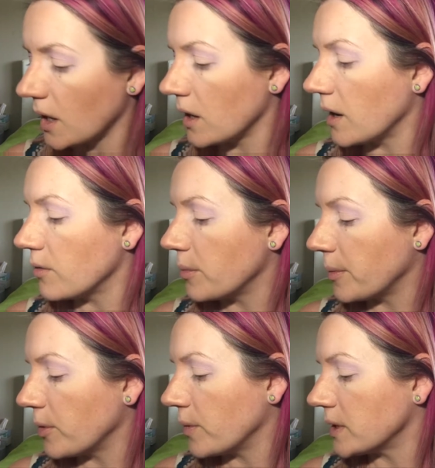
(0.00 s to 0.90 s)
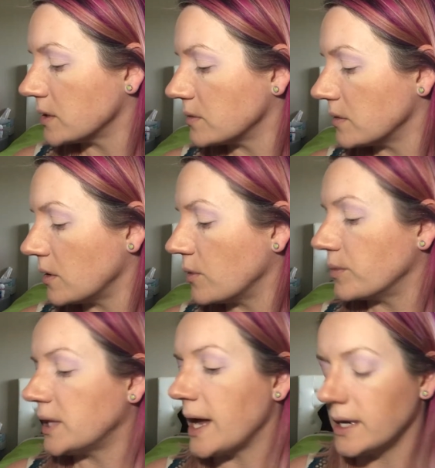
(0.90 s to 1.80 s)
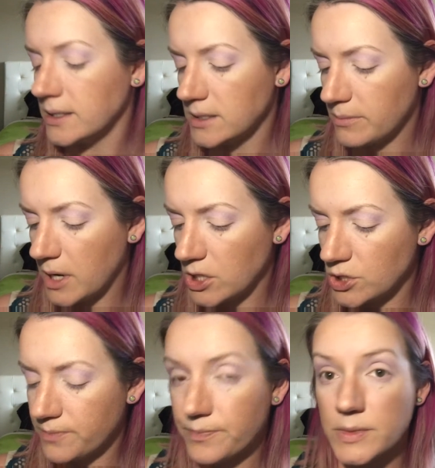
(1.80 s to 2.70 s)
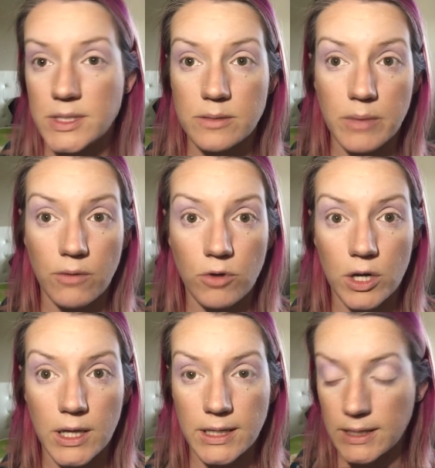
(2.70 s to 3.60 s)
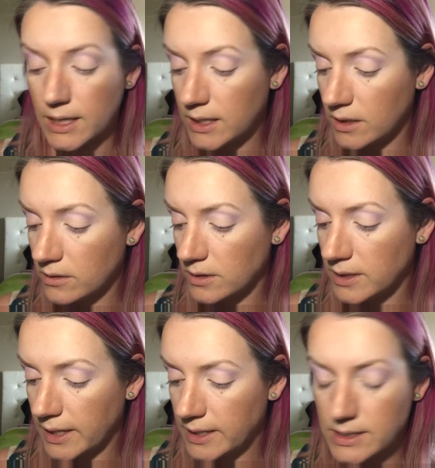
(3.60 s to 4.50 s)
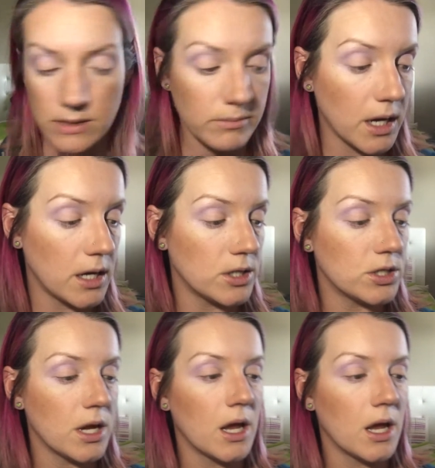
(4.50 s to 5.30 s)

I can't remember what this was. Oh, line and smudge. This is my Royal Endlay Nickel line and smudge.